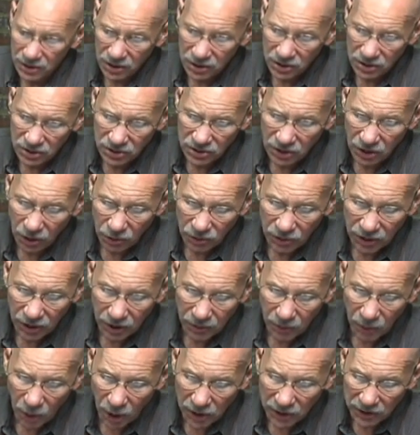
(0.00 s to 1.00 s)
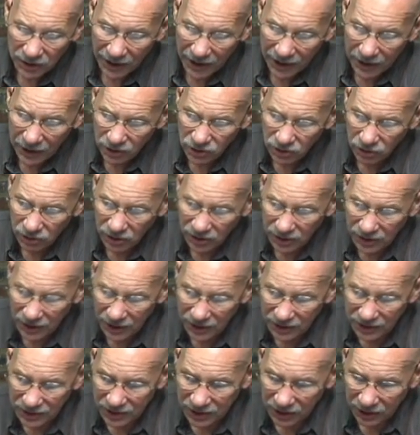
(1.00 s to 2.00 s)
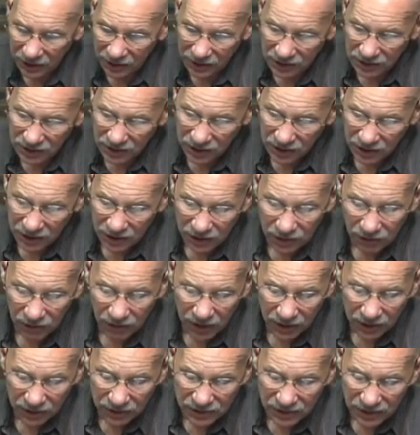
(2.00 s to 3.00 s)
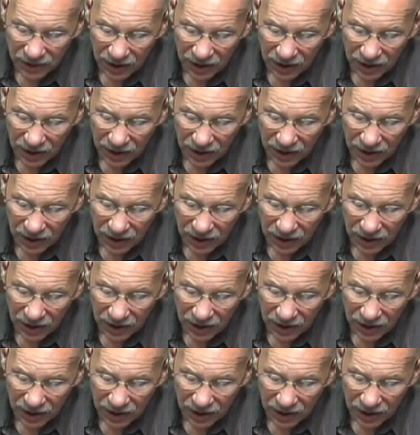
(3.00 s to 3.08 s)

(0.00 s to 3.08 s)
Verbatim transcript: So come on down. You can get tickets here at,